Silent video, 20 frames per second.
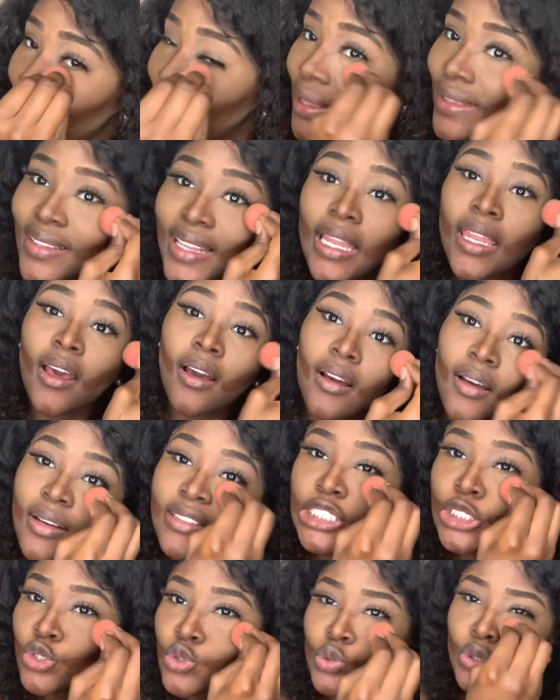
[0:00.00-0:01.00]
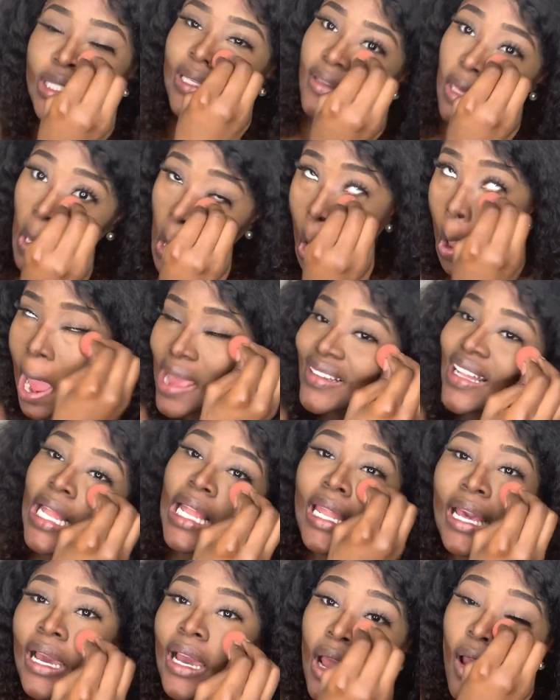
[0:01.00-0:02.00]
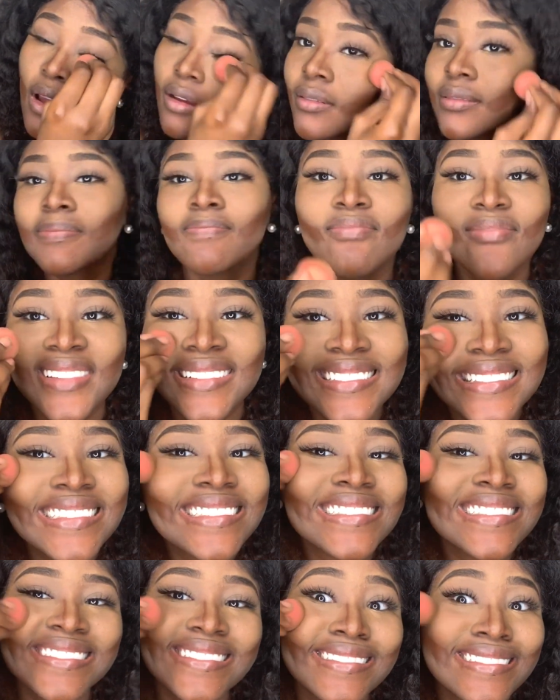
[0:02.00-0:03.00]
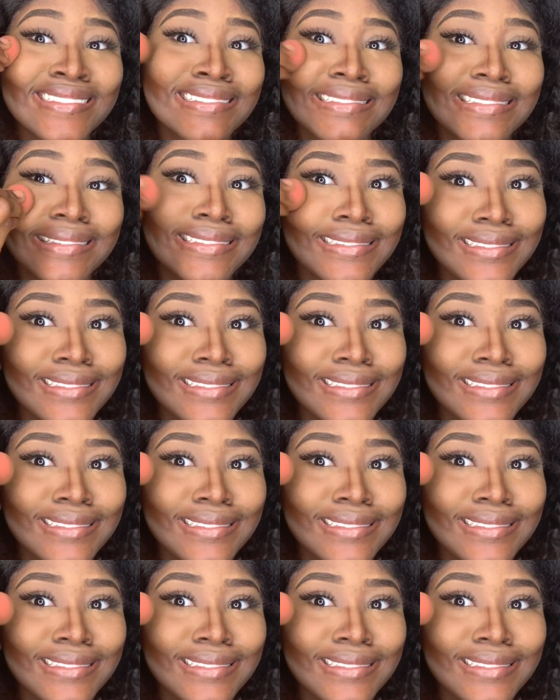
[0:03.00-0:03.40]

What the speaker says: If you use foundation, it will be a little easier for you to blend in the concealer.